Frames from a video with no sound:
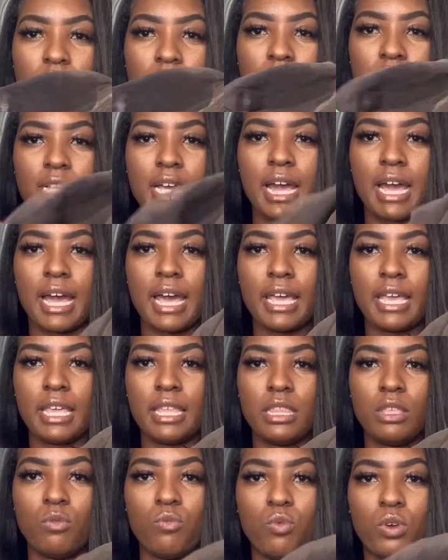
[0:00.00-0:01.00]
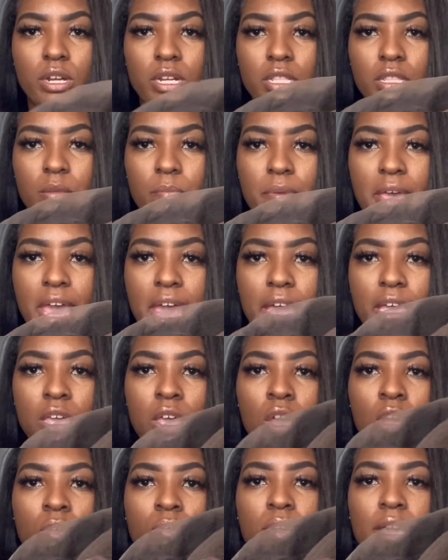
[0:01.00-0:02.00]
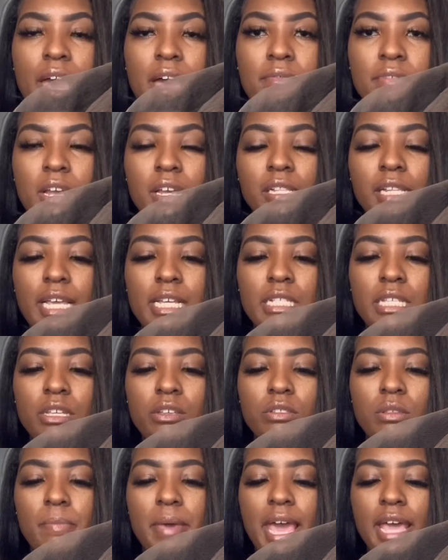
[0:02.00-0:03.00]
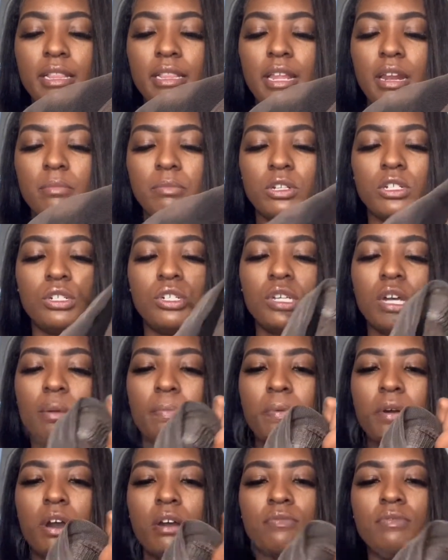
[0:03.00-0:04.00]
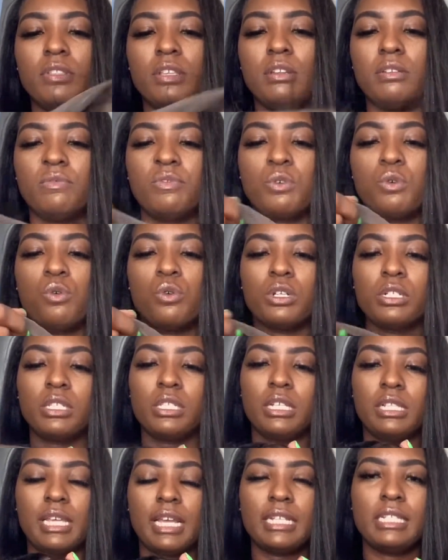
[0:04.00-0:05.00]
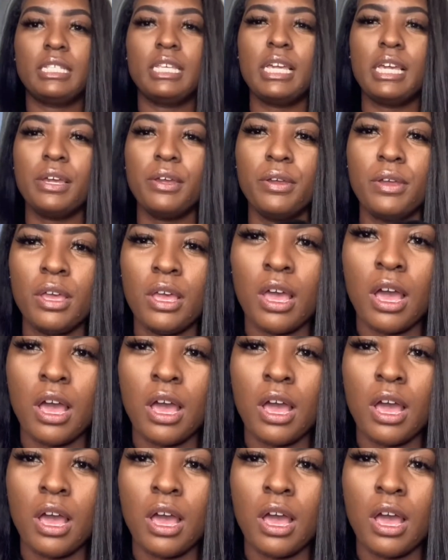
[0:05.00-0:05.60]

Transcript: side, and then 1 in the back. We have our lace here in the back that I'm going to chop off, and then of course the lace here.